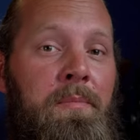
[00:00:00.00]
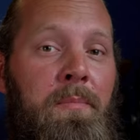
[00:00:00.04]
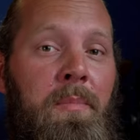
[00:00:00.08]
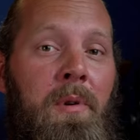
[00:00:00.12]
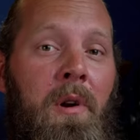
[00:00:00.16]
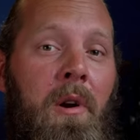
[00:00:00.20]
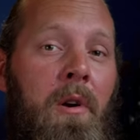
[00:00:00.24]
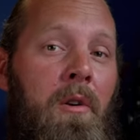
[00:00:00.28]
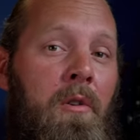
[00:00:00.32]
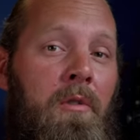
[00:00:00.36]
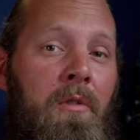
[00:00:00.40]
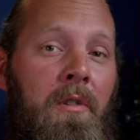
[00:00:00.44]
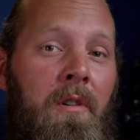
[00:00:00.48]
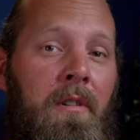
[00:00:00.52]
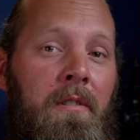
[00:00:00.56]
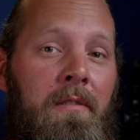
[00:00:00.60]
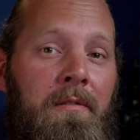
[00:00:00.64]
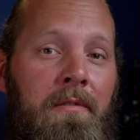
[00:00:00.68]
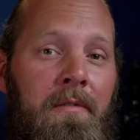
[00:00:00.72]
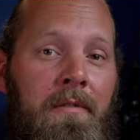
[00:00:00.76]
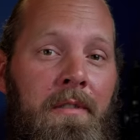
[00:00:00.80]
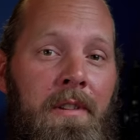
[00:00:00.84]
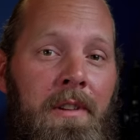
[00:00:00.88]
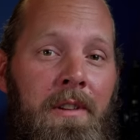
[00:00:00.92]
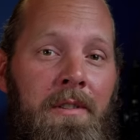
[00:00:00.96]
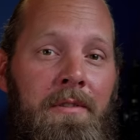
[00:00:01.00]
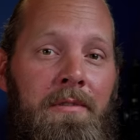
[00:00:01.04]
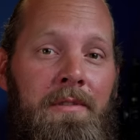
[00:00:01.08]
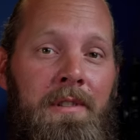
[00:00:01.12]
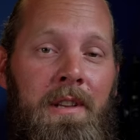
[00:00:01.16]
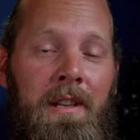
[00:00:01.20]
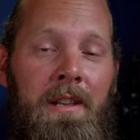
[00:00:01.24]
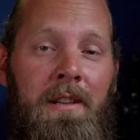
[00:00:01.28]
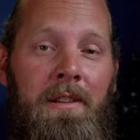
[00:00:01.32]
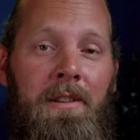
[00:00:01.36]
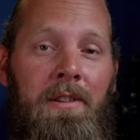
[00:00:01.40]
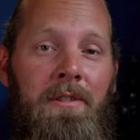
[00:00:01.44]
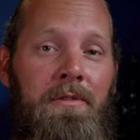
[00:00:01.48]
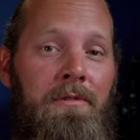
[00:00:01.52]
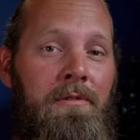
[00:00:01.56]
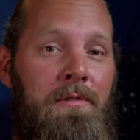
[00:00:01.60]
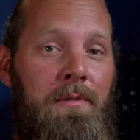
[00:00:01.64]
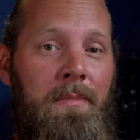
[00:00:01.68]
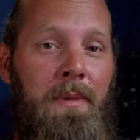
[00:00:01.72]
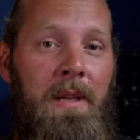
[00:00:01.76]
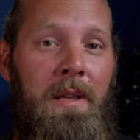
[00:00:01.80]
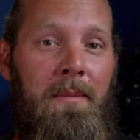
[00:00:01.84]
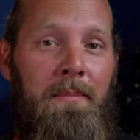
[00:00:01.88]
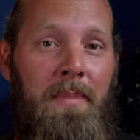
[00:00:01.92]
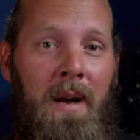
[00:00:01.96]
pro of using a
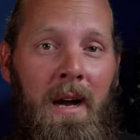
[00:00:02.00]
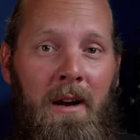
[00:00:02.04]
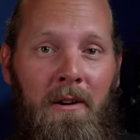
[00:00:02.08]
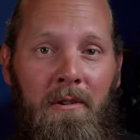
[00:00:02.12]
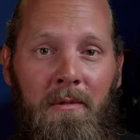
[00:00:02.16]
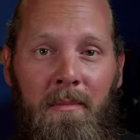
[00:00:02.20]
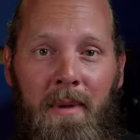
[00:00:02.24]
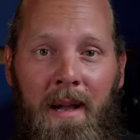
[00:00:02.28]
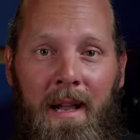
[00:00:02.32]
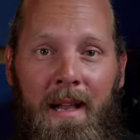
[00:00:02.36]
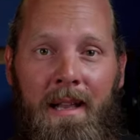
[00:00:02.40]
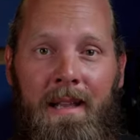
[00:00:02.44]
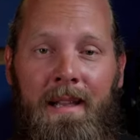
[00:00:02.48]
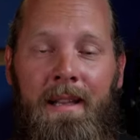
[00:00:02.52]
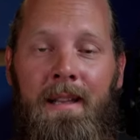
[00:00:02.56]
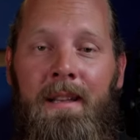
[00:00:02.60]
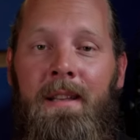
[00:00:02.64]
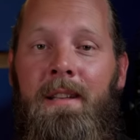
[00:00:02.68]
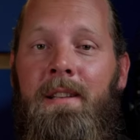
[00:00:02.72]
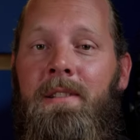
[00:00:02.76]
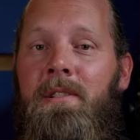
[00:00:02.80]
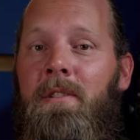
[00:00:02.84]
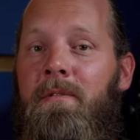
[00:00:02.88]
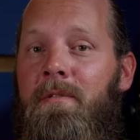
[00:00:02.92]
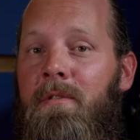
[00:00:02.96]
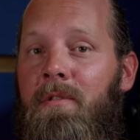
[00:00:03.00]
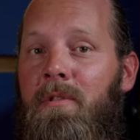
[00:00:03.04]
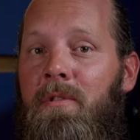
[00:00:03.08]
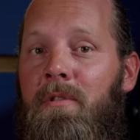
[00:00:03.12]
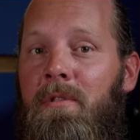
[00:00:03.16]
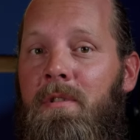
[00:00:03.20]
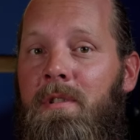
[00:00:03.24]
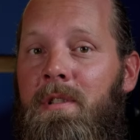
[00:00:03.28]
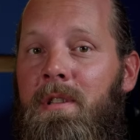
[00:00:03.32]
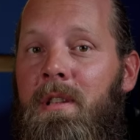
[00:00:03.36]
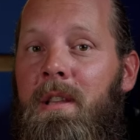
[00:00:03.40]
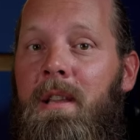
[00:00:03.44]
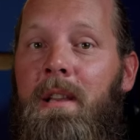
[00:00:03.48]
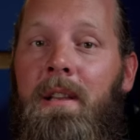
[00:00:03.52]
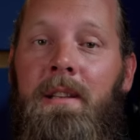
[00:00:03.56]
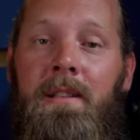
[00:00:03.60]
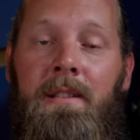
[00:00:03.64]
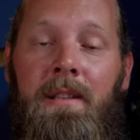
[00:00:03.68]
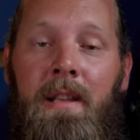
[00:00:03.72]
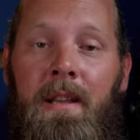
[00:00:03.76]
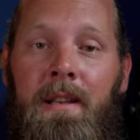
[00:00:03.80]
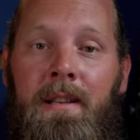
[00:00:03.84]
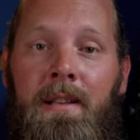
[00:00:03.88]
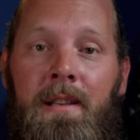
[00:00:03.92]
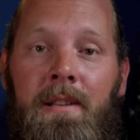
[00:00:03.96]
USB power bank is of course the
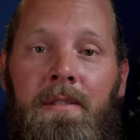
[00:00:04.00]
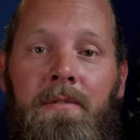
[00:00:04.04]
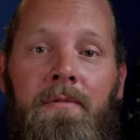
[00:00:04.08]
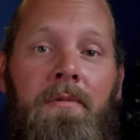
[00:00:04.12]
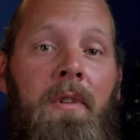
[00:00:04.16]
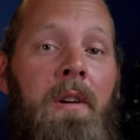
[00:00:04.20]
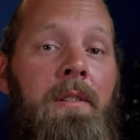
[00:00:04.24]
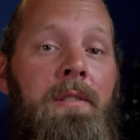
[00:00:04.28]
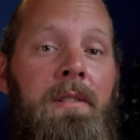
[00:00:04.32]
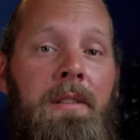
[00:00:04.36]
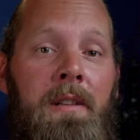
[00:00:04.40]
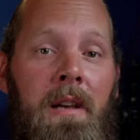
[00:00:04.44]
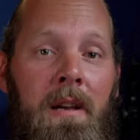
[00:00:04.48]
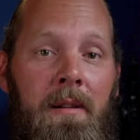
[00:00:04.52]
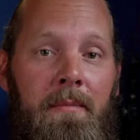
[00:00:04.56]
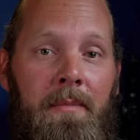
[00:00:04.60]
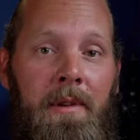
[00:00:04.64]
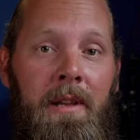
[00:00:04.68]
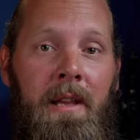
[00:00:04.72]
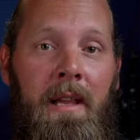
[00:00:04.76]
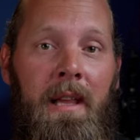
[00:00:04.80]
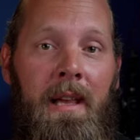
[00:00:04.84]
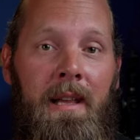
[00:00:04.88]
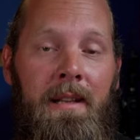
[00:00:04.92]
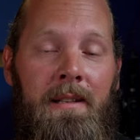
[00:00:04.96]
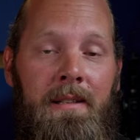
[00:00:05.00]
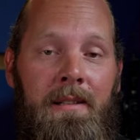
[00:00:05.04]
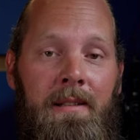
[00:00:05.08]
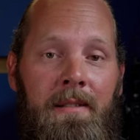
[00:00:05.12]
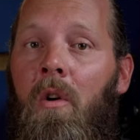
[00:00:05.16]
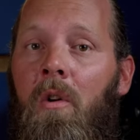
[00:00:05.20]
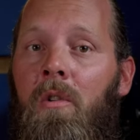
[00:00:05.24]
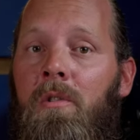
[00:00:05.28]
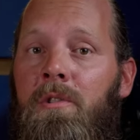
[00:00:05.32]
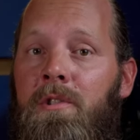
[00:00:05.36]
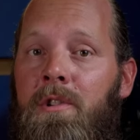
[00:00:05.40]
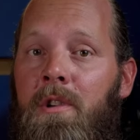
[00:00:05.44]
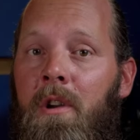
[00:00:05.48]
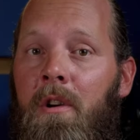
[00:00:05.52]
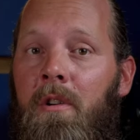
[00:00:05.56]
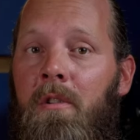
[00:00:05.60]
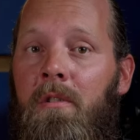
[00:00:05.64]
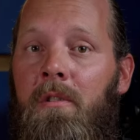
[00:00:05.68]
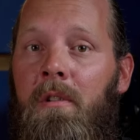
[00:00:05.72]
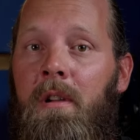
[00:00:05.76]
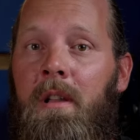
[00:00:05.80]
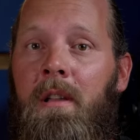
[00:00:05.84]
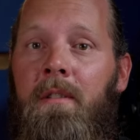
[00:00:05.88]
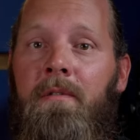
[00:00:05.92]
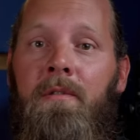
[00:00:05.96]
extended runtime you get.
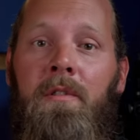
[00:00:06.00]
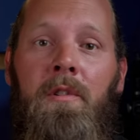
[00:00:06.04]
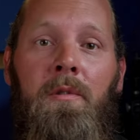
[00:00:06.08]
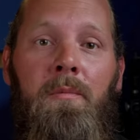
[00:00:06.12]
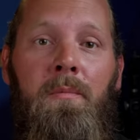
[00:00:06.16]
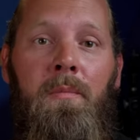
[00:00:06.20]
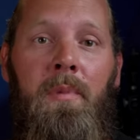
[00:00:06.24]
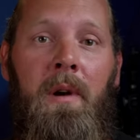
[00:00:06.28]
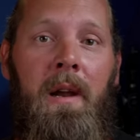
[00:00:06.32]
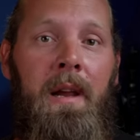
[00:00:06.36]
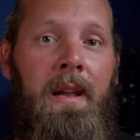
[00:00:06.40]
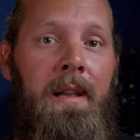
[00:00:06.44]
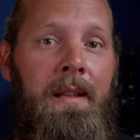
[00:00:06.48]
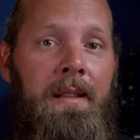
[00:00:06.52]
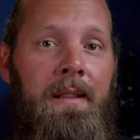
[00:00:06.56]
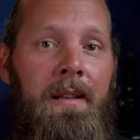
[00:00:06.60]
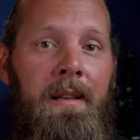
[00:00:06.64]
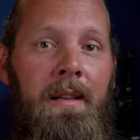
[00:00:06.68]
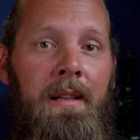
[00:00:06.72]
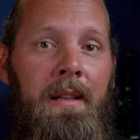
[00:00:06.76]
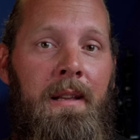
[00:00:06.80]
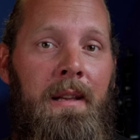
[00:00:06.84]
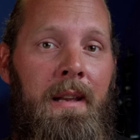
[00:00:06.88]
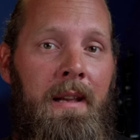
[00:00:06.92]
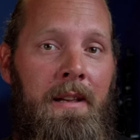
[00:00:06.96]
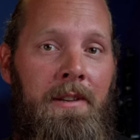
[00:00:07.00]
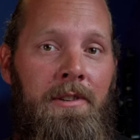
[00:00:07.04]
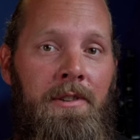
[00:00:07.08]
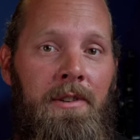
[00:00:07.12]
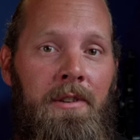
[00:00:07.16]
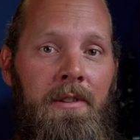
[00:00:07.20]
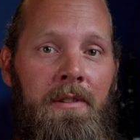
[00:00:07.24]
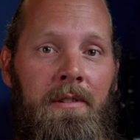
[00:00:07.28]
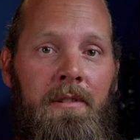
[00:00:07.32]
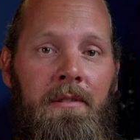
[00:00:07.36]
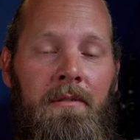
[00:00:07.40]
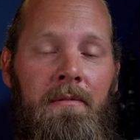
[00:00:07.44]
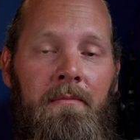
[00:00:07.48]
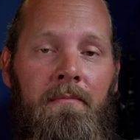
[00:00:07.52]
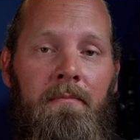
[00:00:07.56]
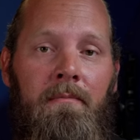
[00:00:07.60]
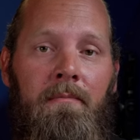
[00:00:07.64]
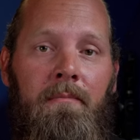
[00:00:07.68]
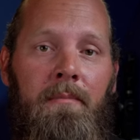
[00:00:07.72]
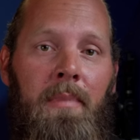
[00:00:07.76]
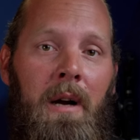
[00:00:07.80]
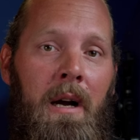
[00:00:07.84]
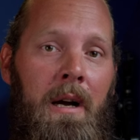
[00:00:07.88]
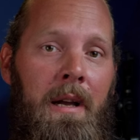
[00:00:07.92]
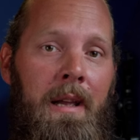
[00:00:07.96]
Also, if you break the connection
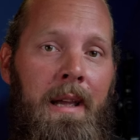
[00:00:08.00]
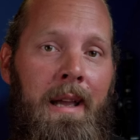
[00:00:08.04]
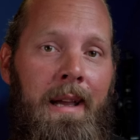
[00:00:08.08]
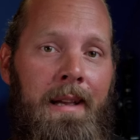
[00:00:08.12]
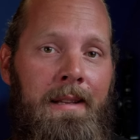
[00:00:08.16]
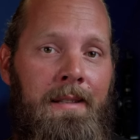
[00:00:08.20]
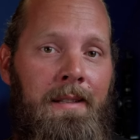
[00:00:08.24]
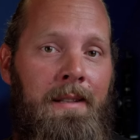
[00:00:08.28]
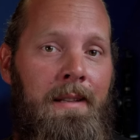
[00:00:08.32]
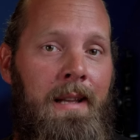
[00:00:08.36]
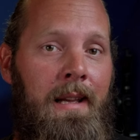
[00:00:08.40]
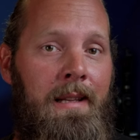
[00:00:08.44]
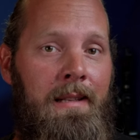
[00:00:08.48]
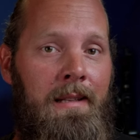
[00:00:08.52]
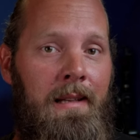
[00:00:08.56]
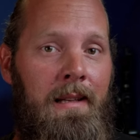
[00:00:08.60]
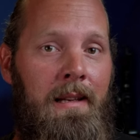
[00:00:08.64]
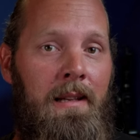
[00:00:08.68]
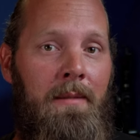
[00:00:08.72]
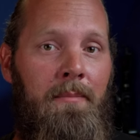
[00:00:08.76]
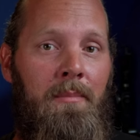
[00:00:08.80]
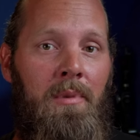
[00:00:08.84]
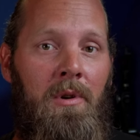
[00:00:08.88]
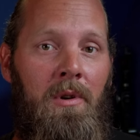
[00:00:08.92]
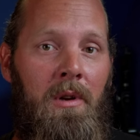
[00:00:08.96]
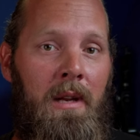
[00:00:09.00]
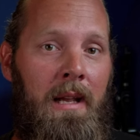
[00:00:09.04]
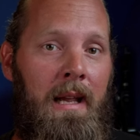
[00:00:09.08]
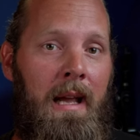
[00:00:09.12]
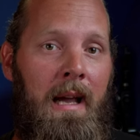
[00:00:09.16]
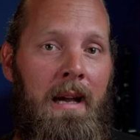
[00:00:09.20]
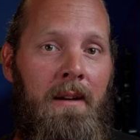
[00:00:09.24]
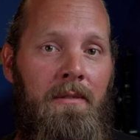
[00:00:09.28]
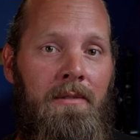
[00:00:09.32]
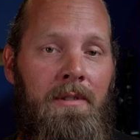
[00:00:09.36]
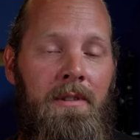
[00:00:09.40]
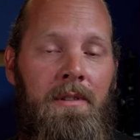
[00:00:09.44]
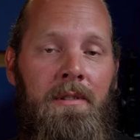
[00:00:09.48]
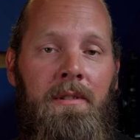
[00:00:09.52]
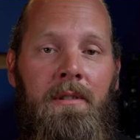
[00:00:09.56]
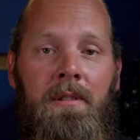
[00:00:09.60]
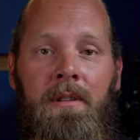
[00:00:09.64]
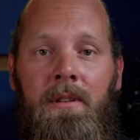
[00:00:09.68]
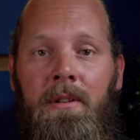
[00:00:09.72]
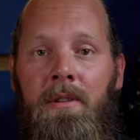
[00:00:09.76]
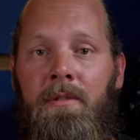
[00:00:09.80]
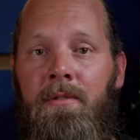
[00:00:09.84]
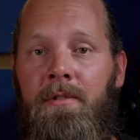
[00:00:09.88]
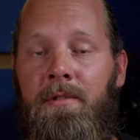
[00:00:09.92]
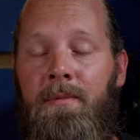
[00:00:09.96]
by accidentally pulling out
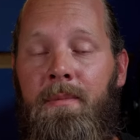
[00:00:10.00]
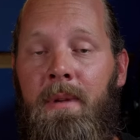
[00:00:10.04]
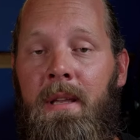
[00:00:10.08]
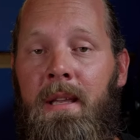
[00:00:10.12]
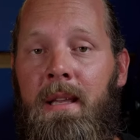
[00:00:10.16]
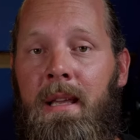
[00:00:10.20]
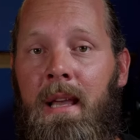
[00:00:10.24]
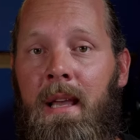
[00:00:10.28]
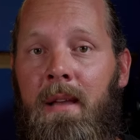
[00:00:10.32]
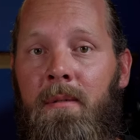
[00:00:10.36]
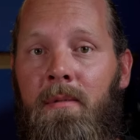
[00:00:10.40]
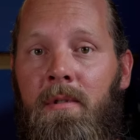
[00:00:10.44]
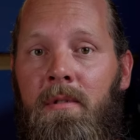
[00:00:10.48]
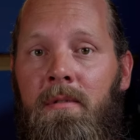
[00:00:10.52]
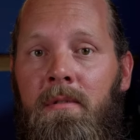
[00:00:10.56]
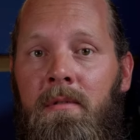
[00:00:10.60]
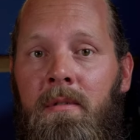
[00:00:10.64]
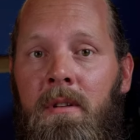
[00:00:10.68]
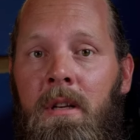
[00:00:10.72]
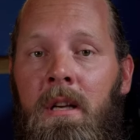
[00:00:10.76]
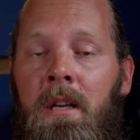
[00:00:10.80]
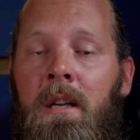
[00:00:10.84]
the USB cable,